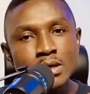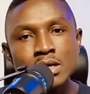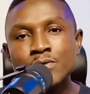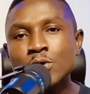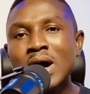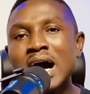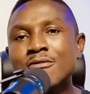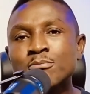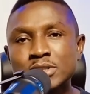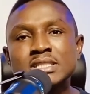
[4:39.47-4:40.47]
If you don't
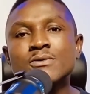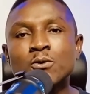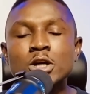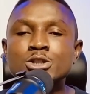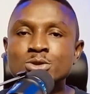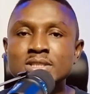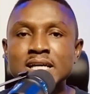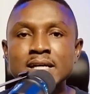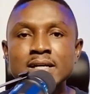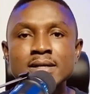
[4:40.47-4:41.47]
have positive words to
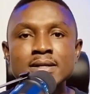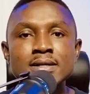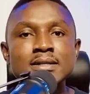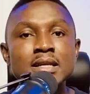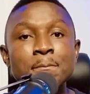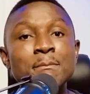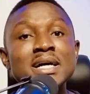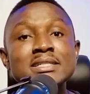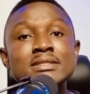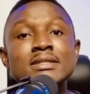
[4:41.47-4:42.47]
say, the
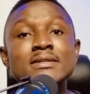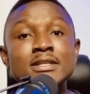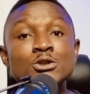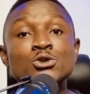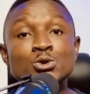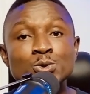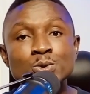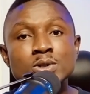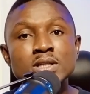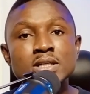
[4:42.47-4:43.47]
best thing to
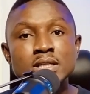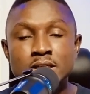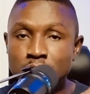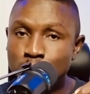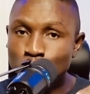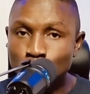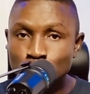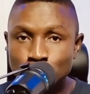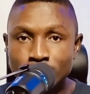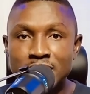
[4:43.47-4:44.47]
do is to
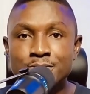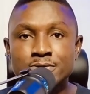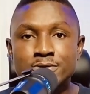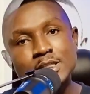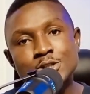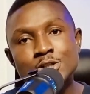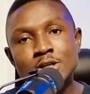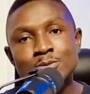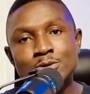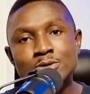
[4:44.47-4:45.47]
close your mouth.
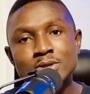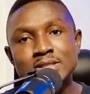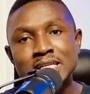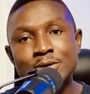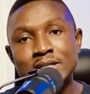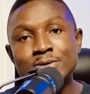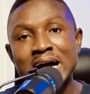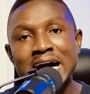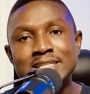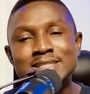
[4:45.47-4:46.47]
Shut up could sound a little
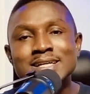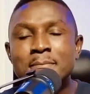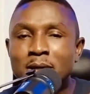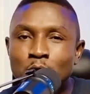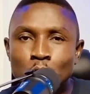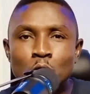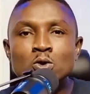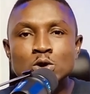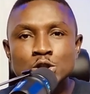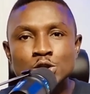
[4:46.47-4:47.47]
harsh, but
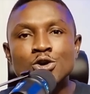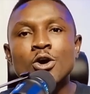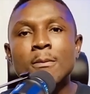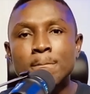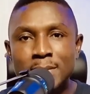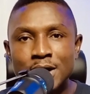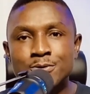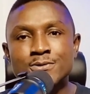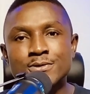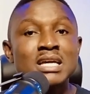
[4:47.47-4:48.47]
close your
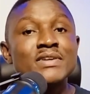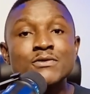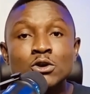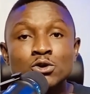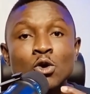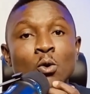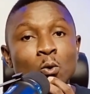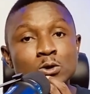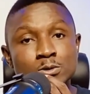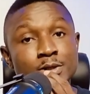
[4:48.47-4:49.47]
mouth. Even if your tongue
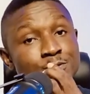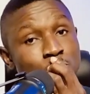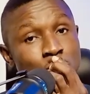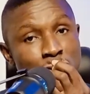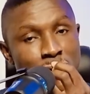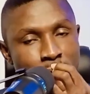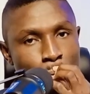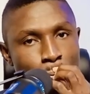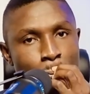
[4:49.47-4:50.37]
wants, if you close your mouth,